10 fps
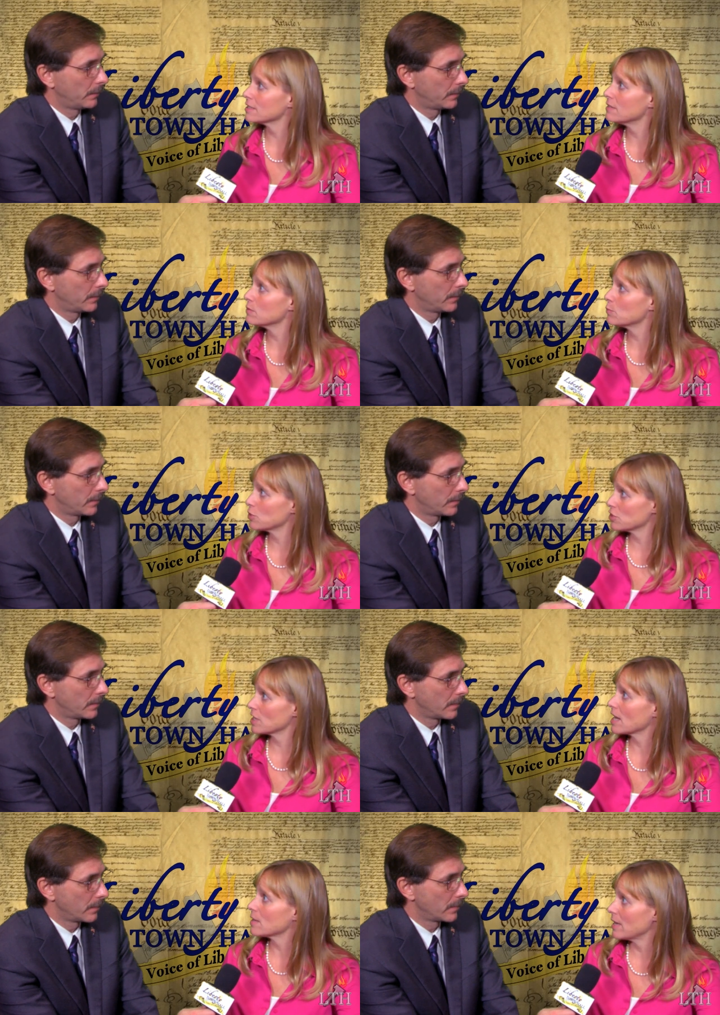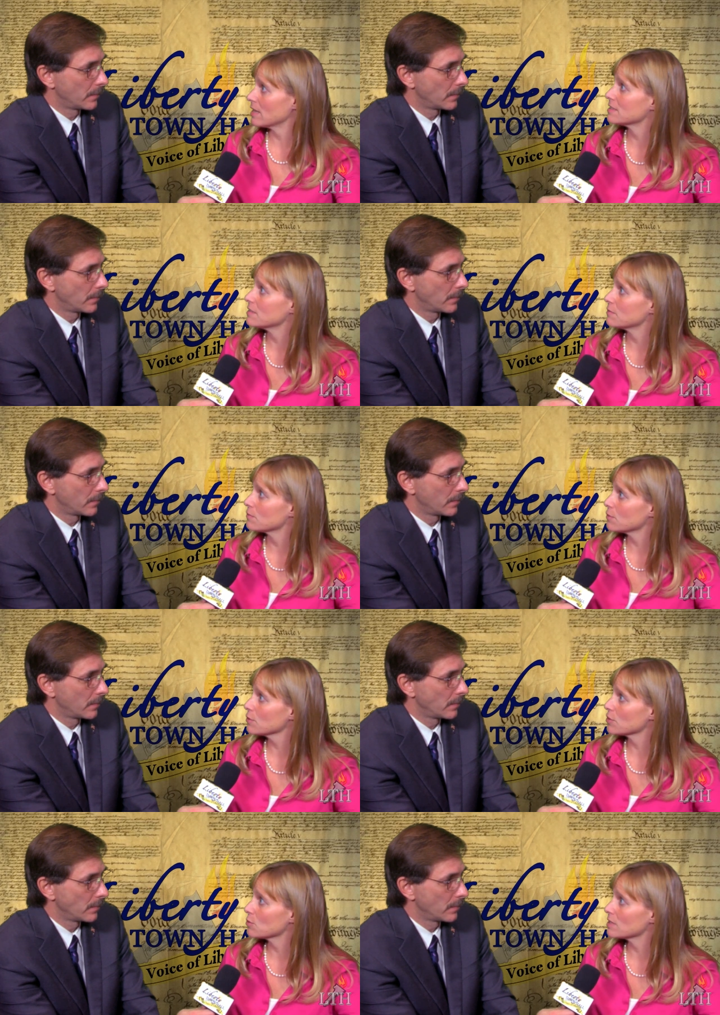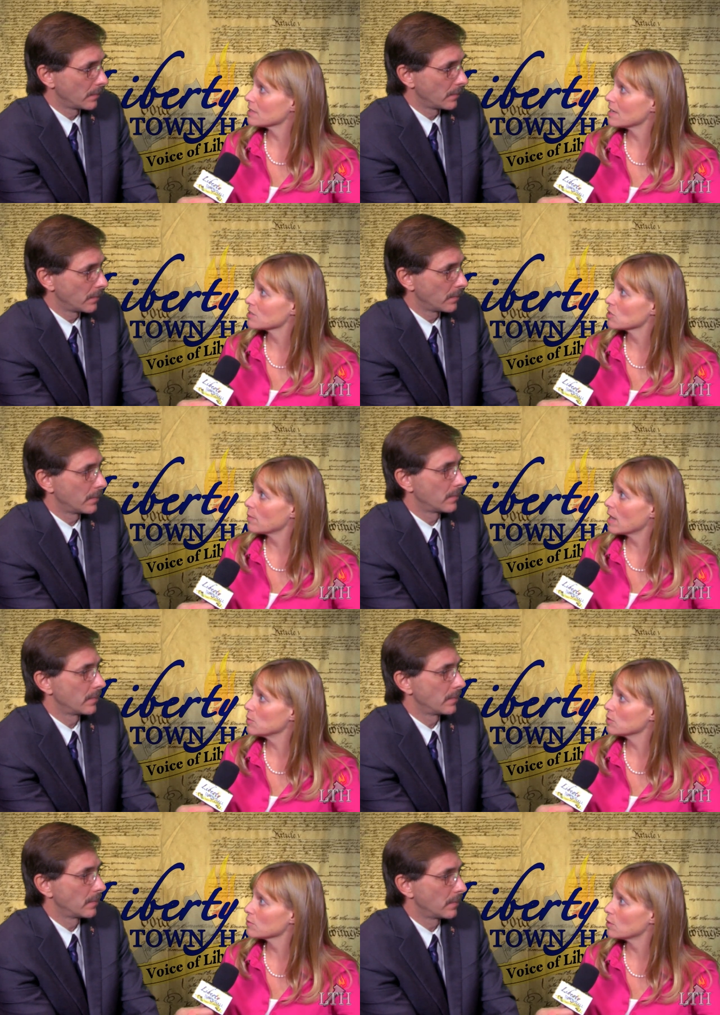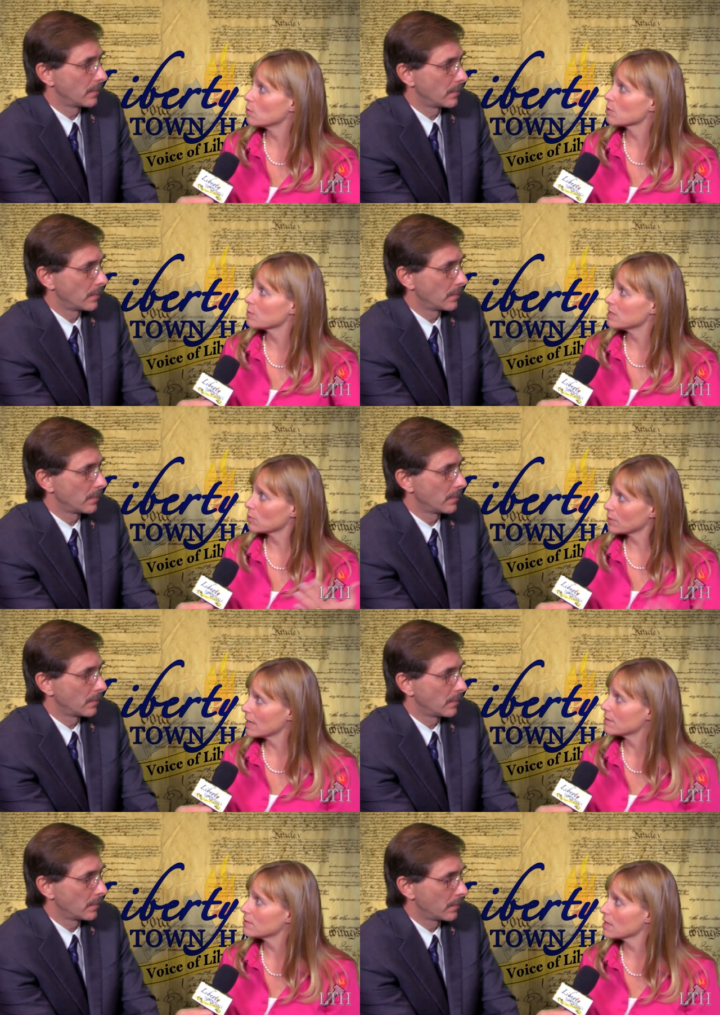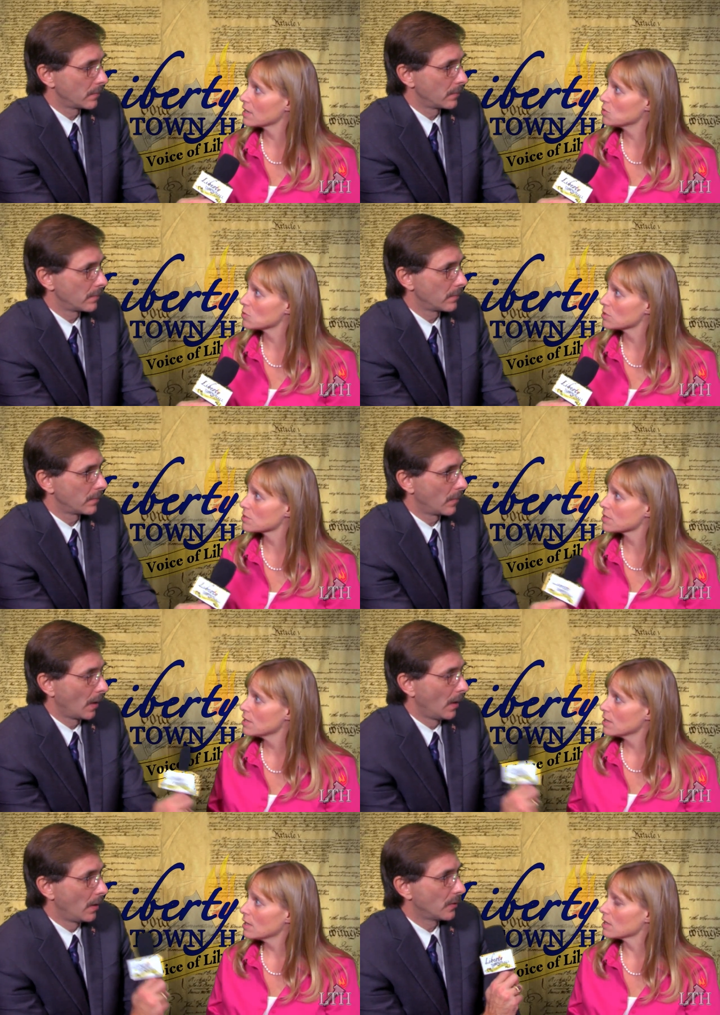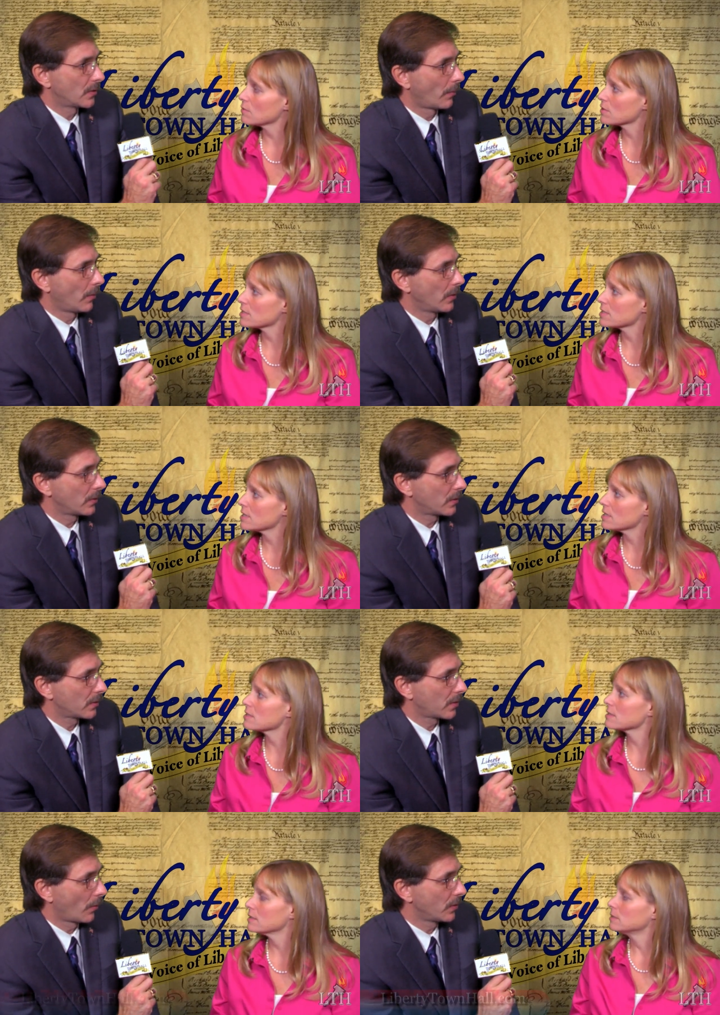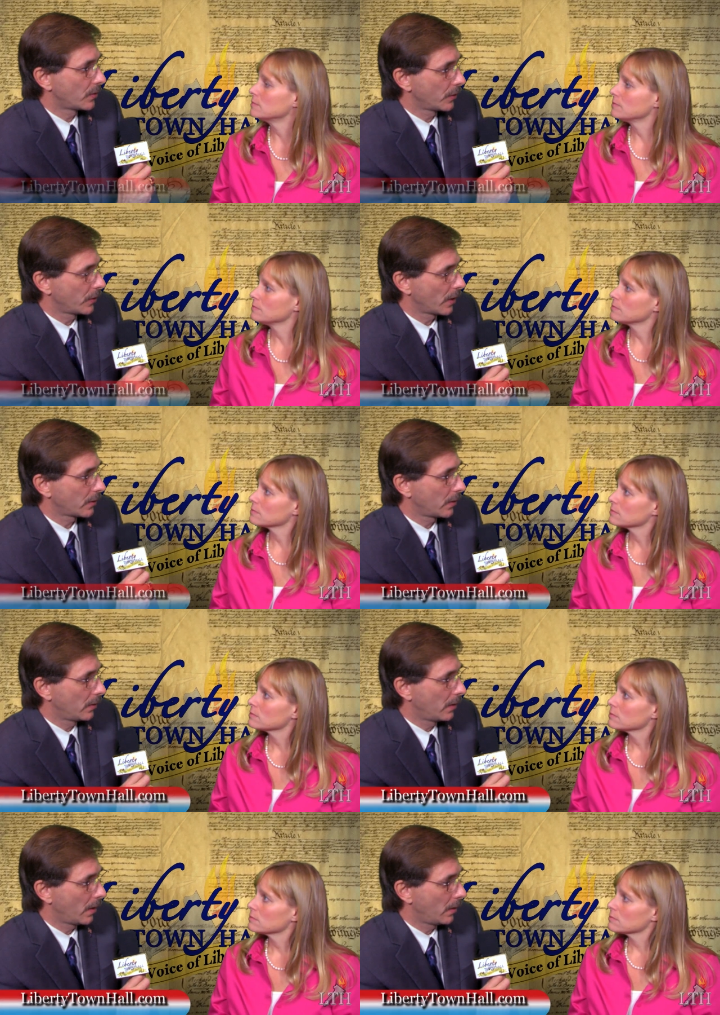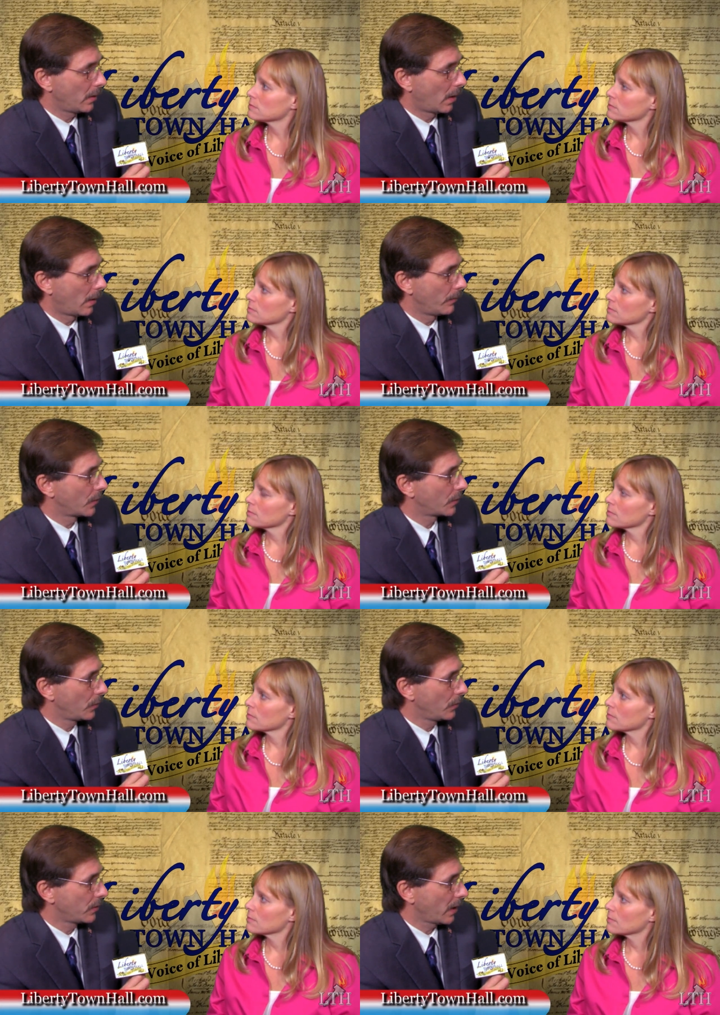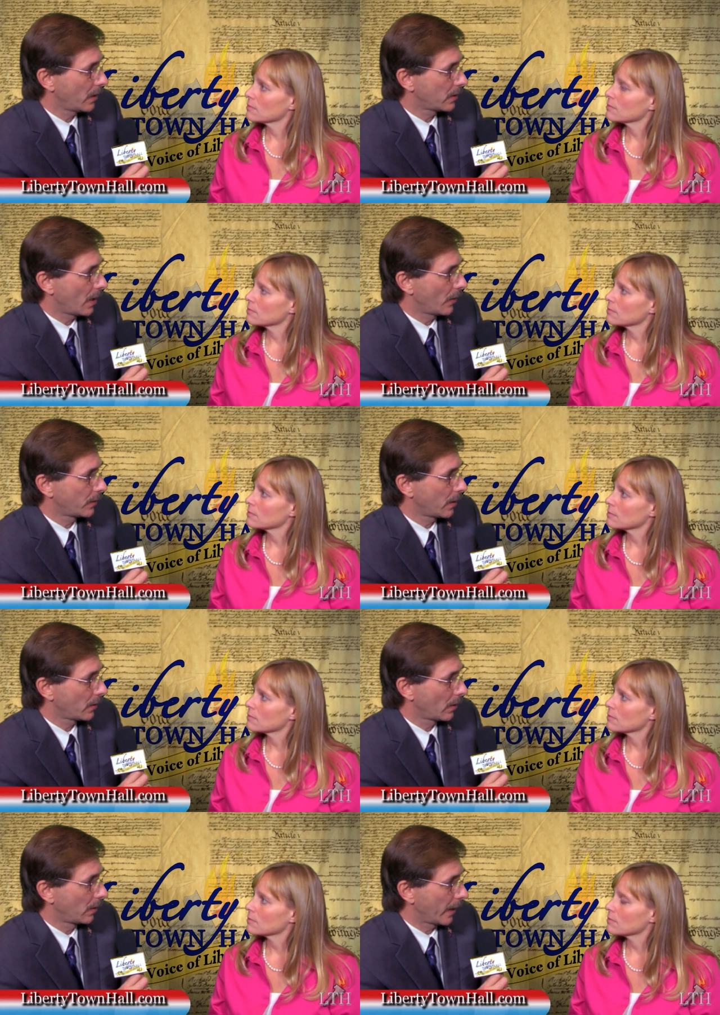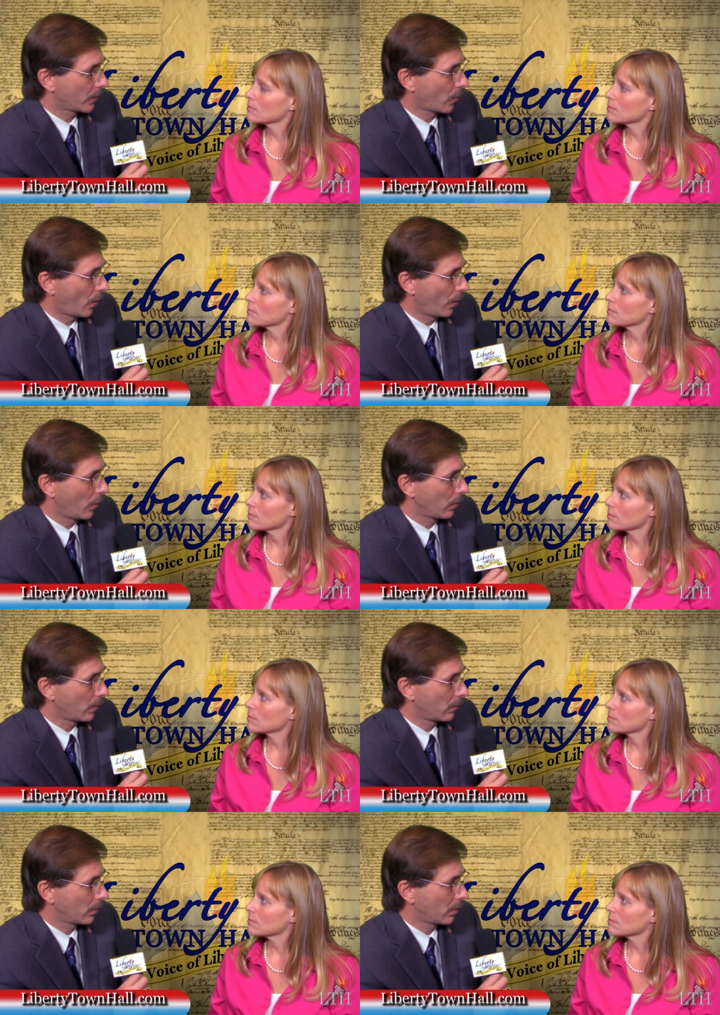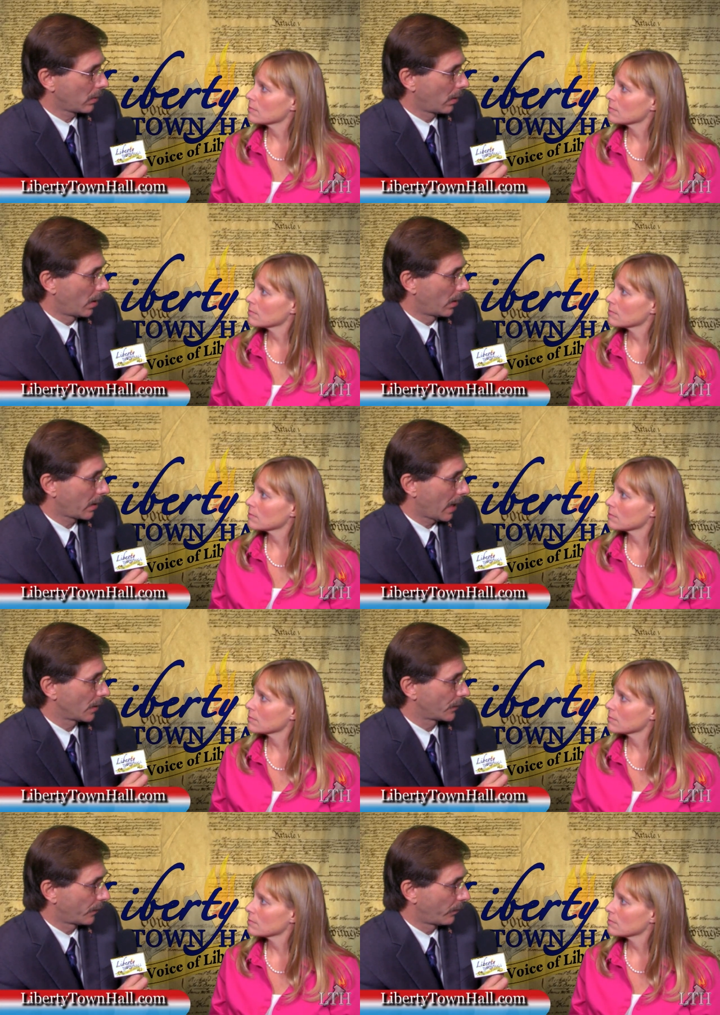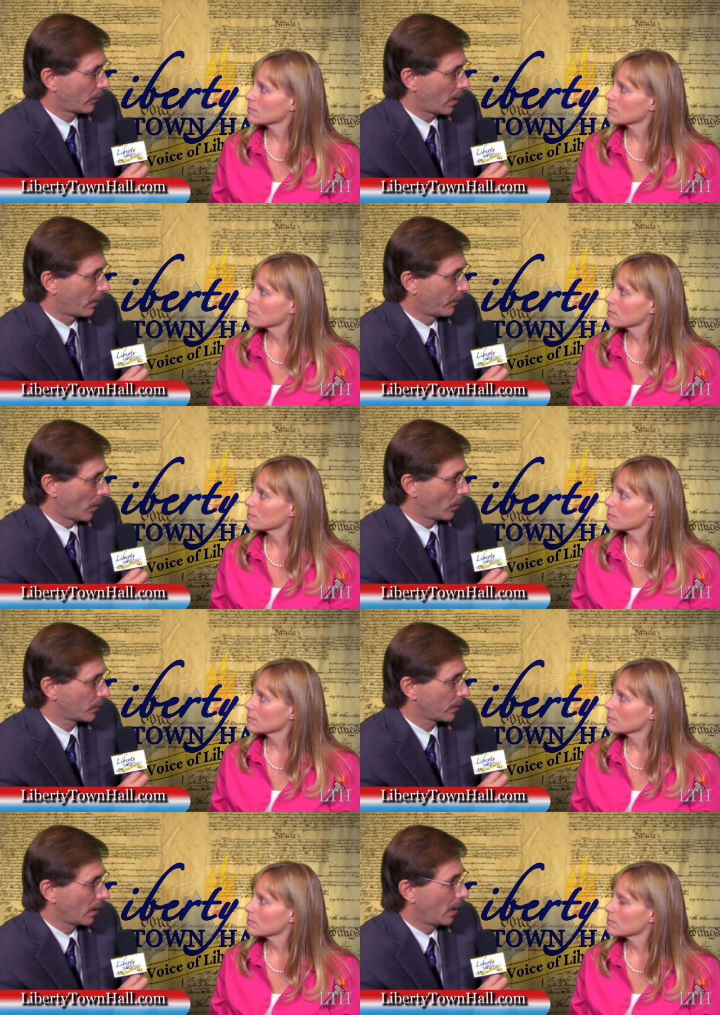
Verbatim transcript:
Speaker 1: even push it out of balance even further with the national popular vote, where we don't have electors. Uh, someone, someone
Speaker 2: suggested that um, there's two states states now that take the electoral uh, college uh, votes